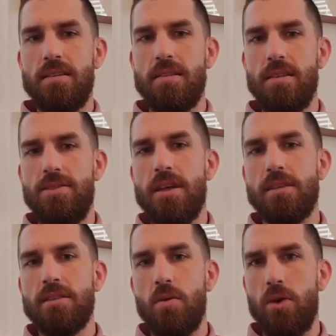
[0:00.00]
the
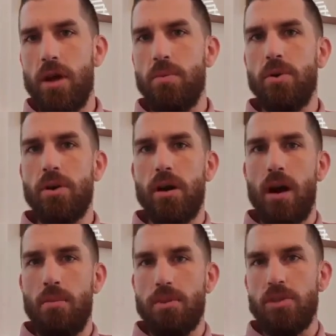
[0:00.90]
things that we're able to
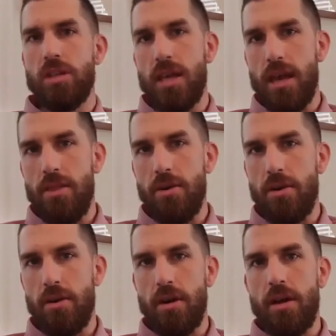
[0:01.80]
accomplish
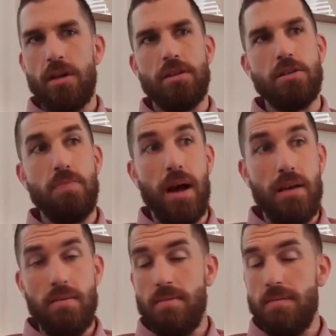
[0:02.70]
together,
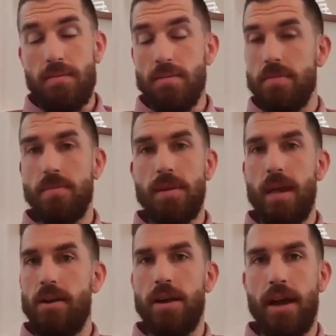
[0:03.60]
despite
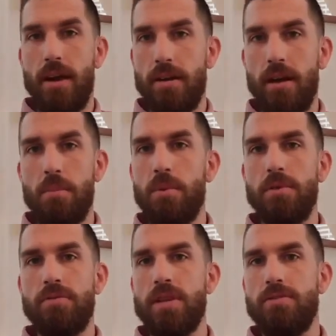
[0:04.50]
carrying out a number
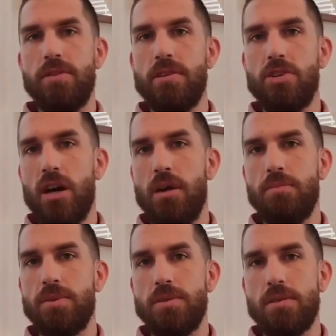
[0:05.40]
of different
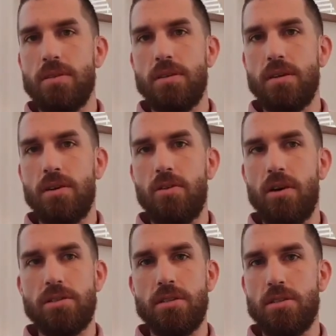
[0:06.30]
jobs
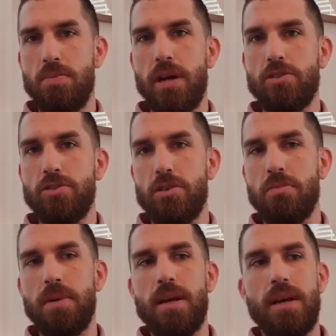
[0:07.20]
across the
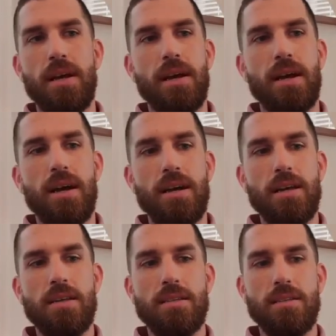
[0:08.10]
spectrum,
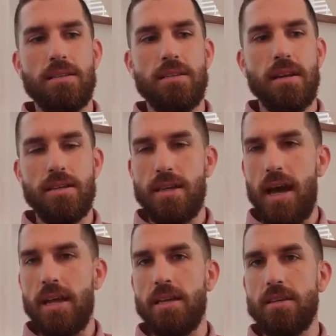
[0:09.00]
is
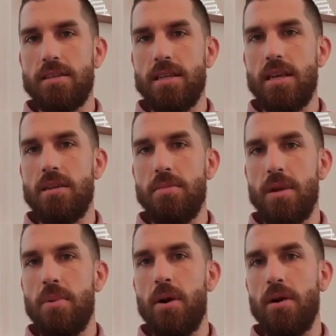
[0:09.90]
exciting to see and be
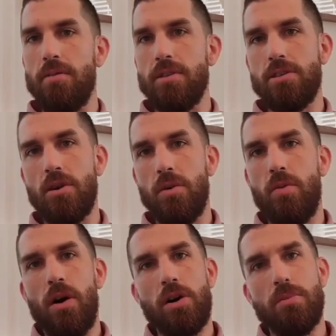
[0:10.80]
a part of. And so we
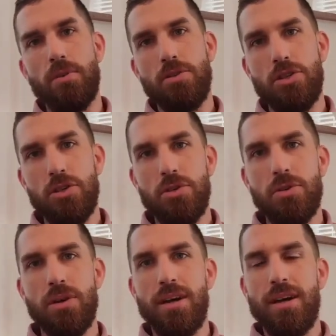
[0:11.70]
welcome you to